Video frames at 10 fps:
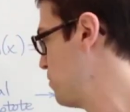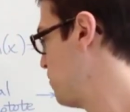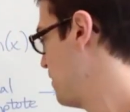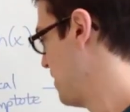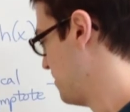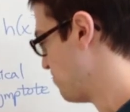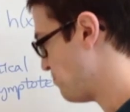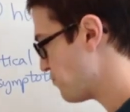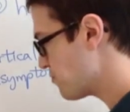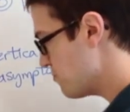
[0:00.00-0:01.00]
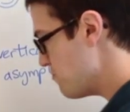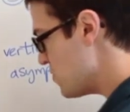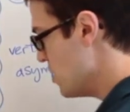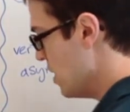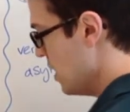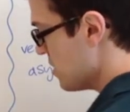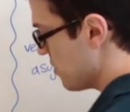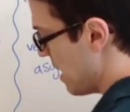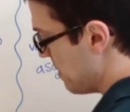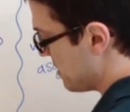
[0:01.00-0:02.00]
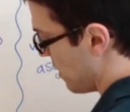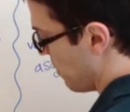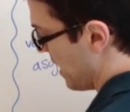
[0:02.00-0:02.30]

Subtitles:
to infinity. So that means that